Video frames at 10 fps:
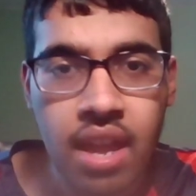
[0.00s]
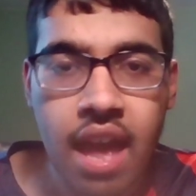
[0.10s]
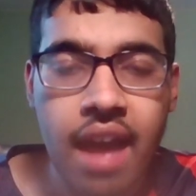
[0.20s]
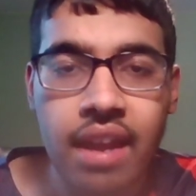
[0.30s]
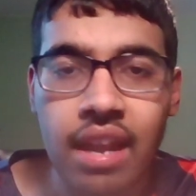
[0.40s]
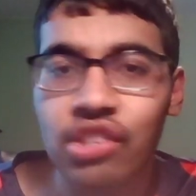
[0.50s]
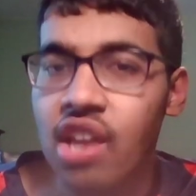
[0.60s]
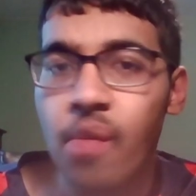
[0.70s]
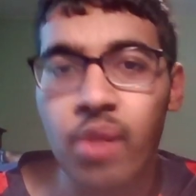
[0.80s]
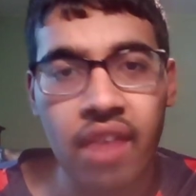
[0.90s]
And I just
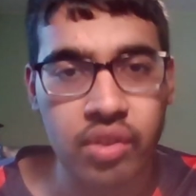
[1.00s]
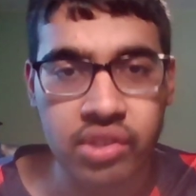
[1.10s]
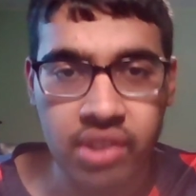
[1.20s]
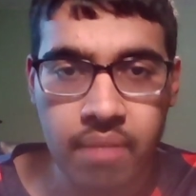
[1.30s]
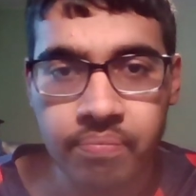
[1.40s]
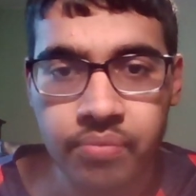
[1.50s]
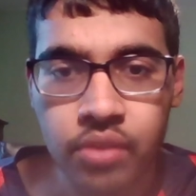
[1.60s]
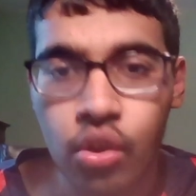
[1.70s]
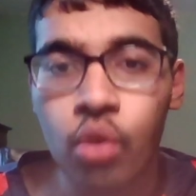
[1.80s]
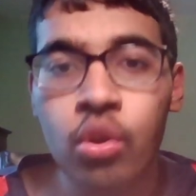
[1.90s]
haven't had the time,
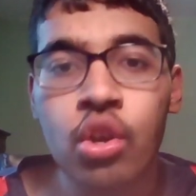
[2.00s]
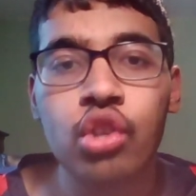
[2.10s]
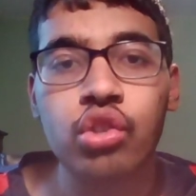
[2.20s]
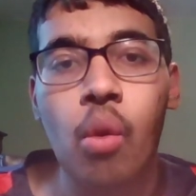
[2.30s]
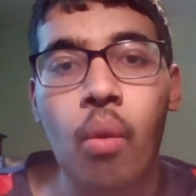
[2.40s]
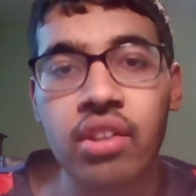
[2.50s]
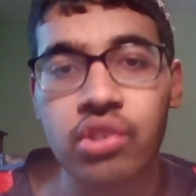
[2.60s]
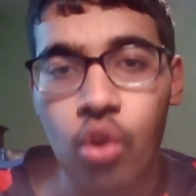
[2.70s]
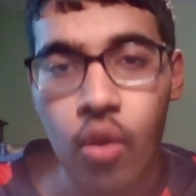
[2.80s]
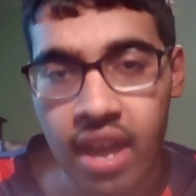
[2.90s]
you know. So I wanted to
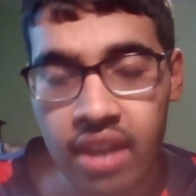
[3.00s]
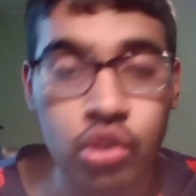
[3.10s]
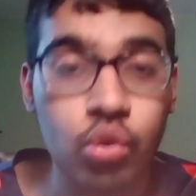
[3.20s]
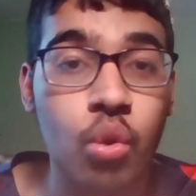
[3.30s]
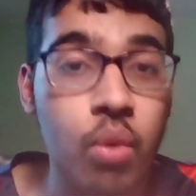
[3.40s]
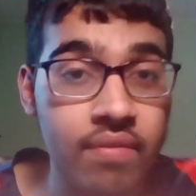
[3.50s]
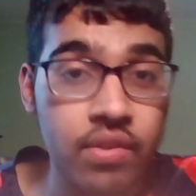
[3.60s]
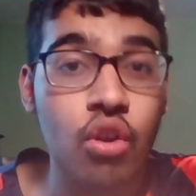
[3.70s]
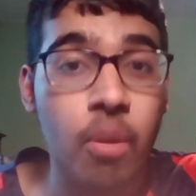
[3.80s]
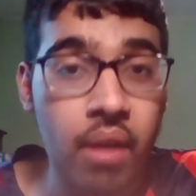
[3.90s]
go ahead and do a quick
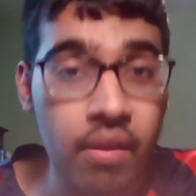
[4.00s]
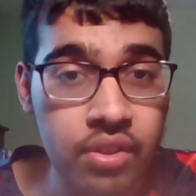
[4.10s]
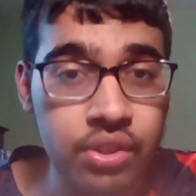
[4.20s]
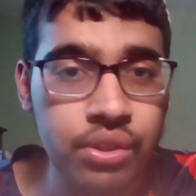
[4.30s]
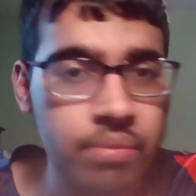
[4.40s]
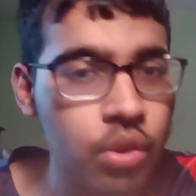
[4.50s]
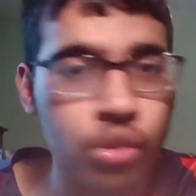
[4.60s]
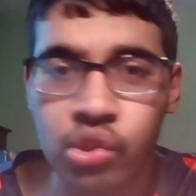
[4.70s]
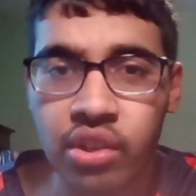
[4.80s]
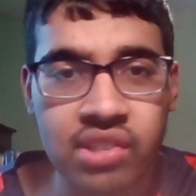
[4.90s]
video upon this. You know,
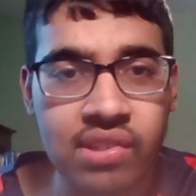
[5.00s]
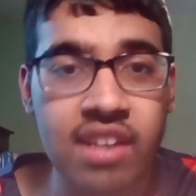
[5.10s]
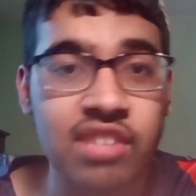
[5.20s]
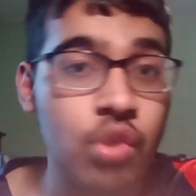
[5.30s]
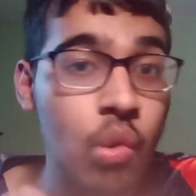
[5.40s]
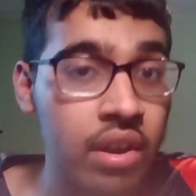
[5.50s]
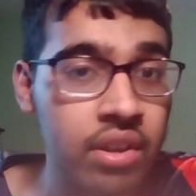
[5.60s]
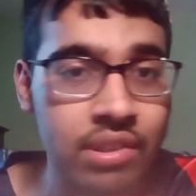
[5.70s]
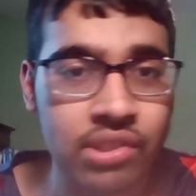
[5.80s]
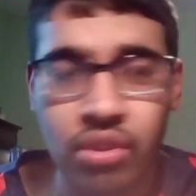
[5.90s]
so like I said, guys, if you're new on here,
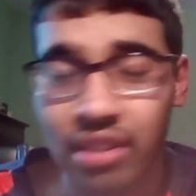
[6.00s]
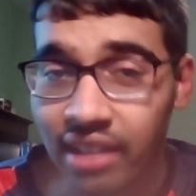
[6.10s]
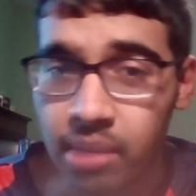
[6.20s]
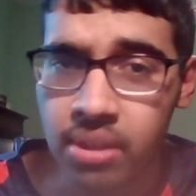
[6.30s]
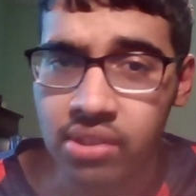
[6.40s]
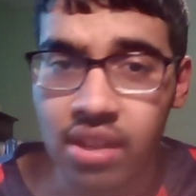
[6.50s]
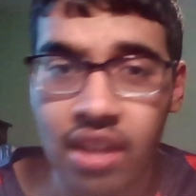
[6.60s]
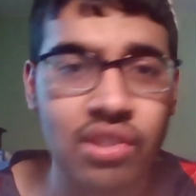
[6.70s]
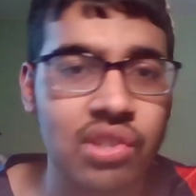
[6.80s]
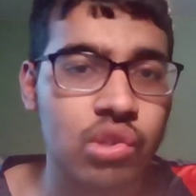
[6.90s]
consider that like button, hit
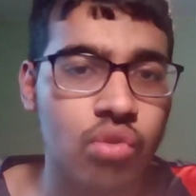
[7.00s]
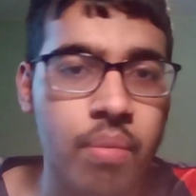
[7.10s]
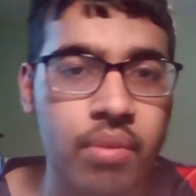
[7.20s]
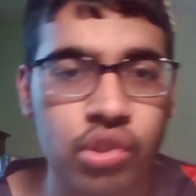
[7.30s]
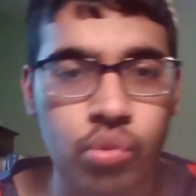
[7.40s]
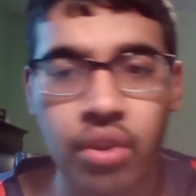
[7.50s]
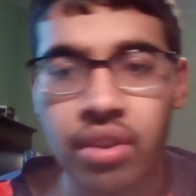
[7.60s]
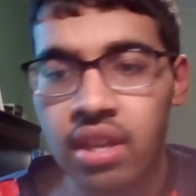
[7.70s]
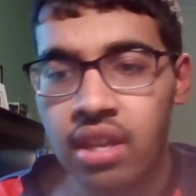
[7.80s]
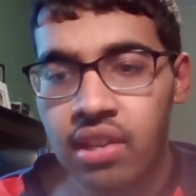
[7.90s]
that subscribe button as well.
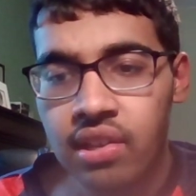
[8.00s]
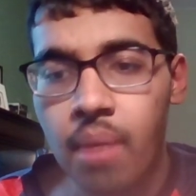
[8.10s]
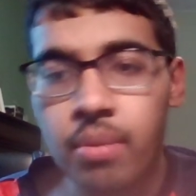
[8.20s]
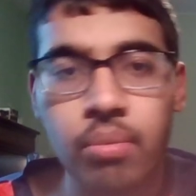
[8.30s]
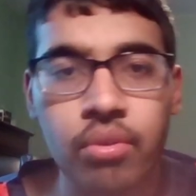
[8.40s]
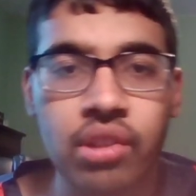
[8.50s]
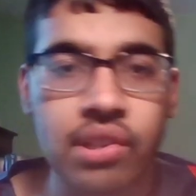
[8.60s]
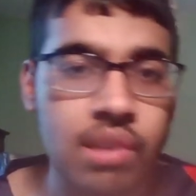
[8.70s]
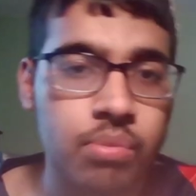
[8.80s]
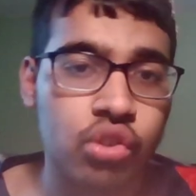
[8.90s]
Comment down below your thoughts,
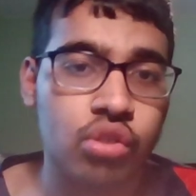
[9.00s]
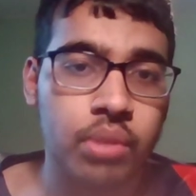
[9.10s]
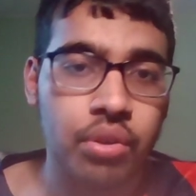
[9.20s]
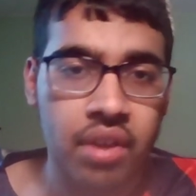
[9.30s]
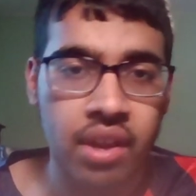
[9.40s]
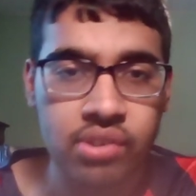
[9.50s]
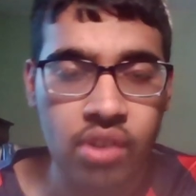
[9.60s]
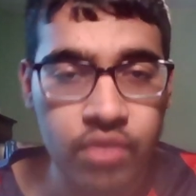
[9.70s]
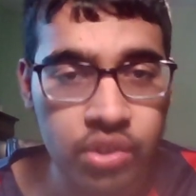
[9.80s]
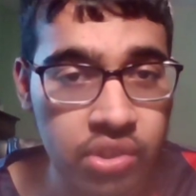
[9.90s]
comment section below, guys, and
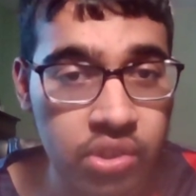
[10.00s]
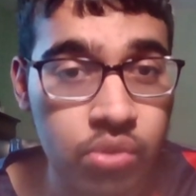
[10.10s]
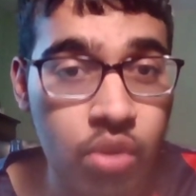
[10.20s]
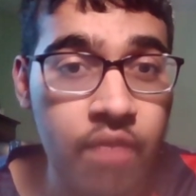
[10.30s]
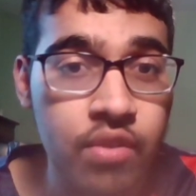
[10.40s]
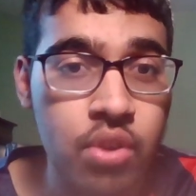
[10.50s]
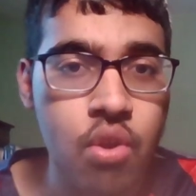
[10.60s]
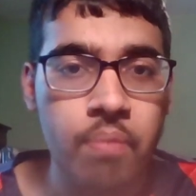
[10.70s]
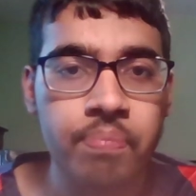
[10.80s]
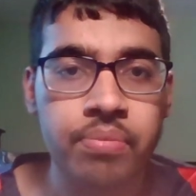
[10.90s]
obviously subscribe if you're new.
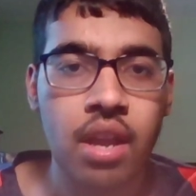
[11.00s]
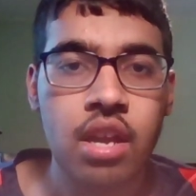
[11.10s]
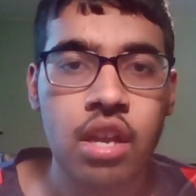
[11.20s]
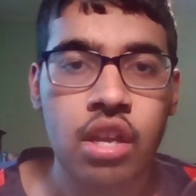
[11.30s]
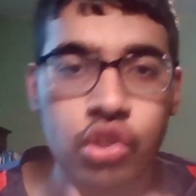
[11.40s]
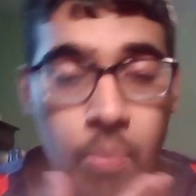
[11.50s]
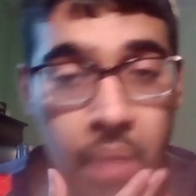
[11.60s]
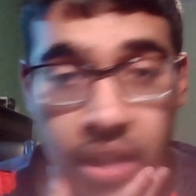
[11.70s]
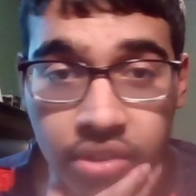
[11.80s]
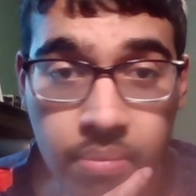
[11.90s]
So
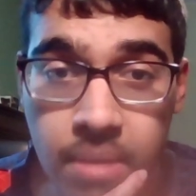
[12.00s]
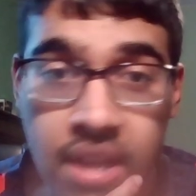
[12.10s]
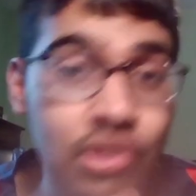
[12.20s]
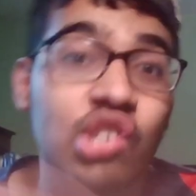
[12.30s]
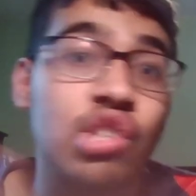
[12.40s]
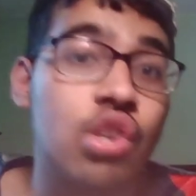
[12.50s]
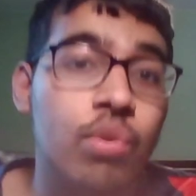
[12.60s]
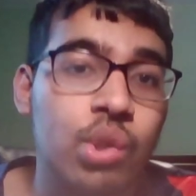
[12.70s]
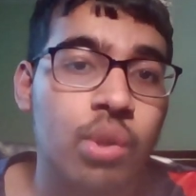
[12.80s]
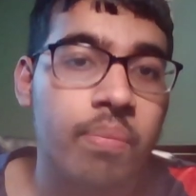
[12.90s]
Balogun, man, this is huge.